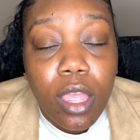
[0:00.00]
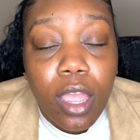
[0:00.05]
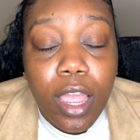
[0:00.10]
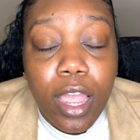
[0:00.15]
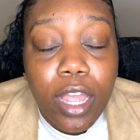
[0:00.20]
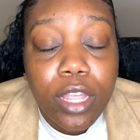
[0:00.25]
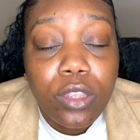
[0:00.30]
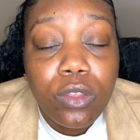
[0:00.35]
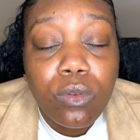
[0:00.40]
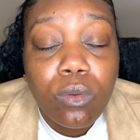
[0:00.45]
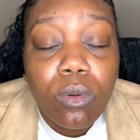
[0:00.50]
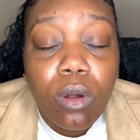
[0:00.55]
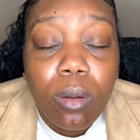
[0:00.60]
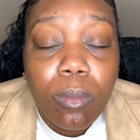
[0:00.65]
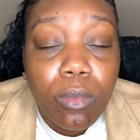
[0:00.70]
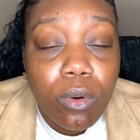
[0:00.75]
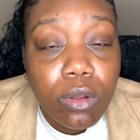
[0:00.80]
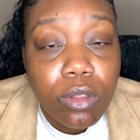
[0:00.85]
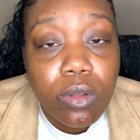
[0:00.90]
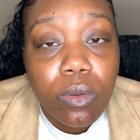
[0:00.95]
And you are
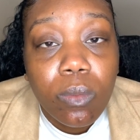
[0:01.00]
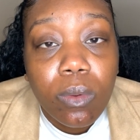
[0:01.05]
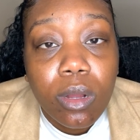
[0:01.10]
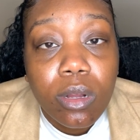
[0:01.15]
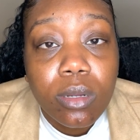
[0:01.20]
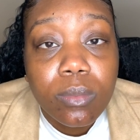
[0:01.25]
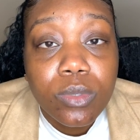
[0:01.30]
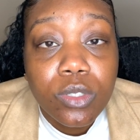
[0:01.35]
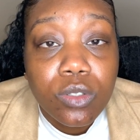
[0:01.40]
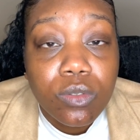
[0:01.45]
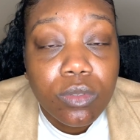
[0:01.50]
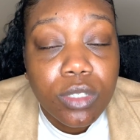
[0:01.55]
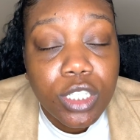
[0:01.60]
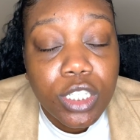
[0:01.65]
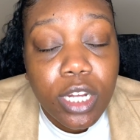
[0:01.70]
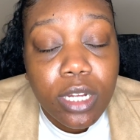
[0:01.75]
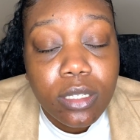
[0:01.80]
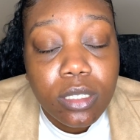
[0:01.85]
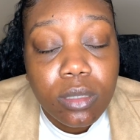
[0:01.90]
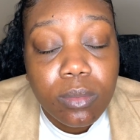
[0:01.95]
more than welcome to reach
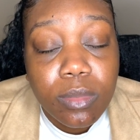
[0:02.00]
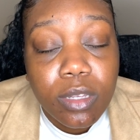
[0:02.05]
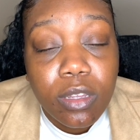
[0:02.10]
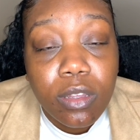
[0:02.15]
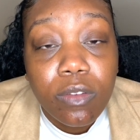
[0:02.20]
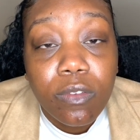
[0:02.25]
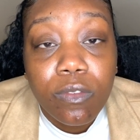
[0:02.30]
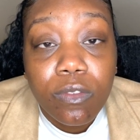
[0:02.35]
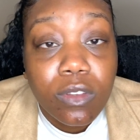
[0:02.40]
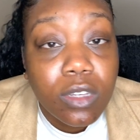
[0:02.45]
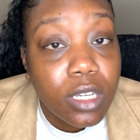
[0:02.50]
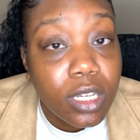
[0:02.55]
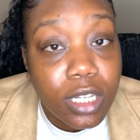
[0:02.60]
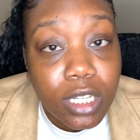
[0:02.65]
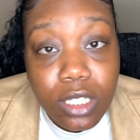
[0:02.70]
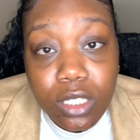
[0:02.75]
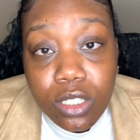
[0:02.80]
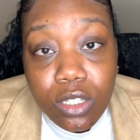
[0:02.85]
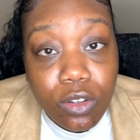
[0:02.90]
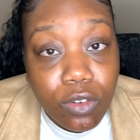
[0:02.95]
out to me via
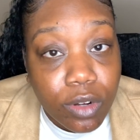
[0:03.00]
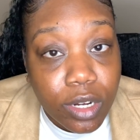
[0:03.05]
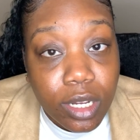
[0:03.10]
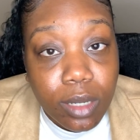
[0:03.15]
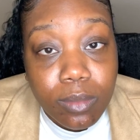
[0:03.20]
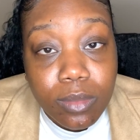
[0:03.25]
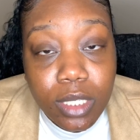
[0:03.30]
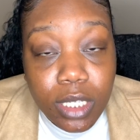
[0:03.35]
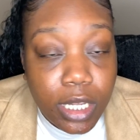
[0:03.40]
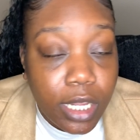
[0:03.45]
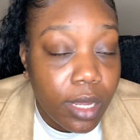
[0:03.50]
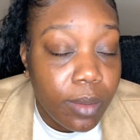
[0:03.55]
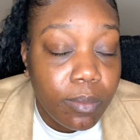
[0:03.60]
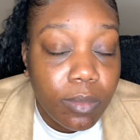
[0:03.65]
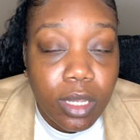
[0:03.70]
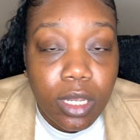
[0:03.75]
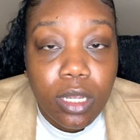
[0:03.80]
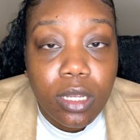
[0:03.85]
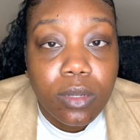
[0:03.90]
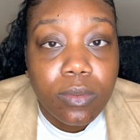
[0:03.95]
Instagram, DM
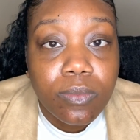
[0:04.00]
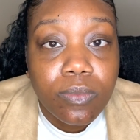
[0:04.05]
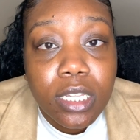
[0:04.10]
me.